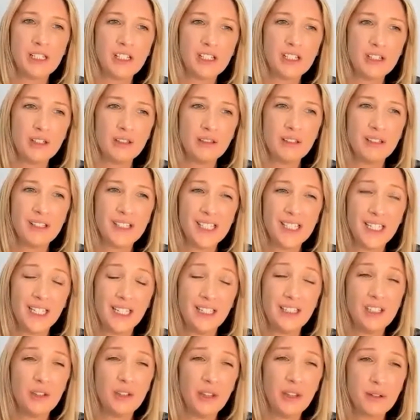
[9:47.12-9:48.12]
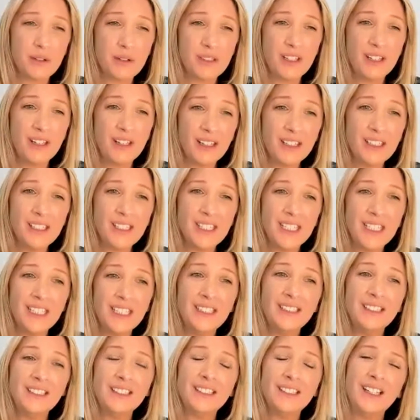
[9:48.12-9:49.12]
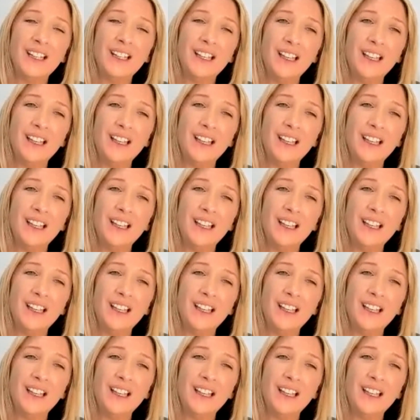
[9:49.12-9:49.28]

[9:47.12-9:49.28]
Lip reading: consultants in 2019.